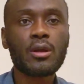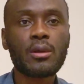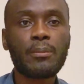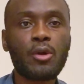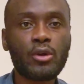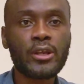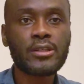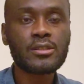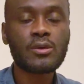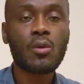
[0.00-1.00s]

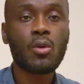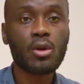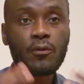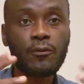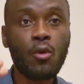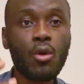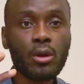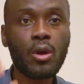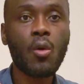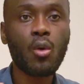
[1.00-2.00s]
components or four
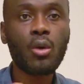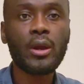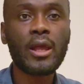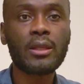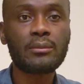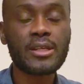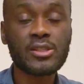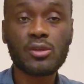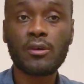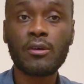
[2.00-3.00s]
core
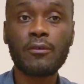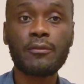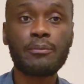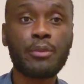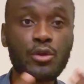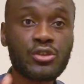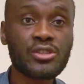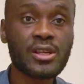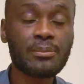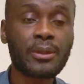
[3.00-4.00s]
elements of
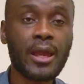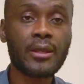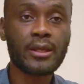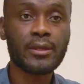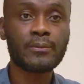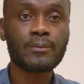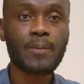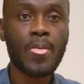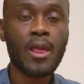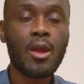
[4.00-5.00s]
purchasing planning.
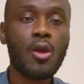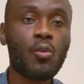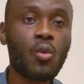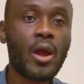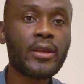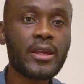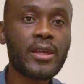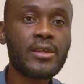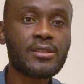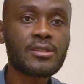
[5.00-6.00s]
One
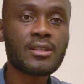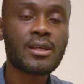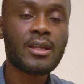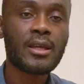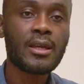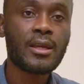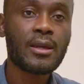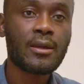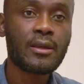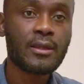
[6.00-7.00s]
is
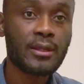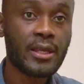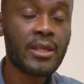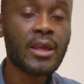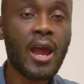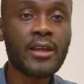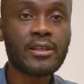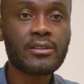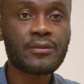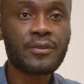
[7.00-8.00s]
need
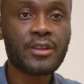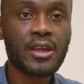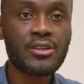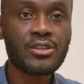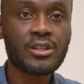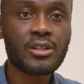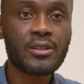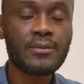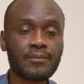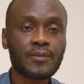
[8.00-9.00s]
identification
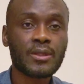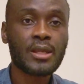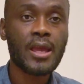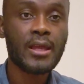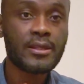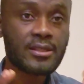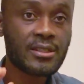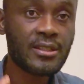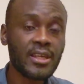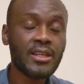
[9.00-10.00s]
and
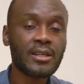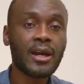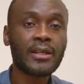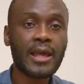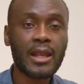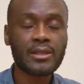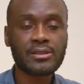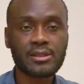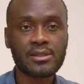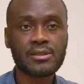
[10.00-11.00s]
need
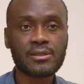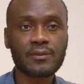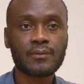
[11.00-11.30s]
analysis.